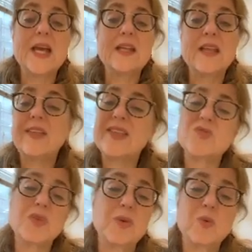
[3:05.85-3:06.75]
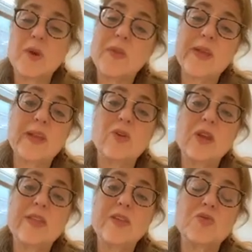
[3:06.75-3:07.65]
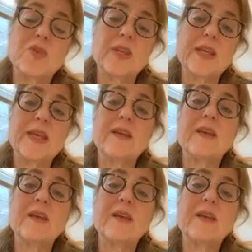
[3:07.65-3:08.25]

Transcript: nothing's really worth it, or nothing's really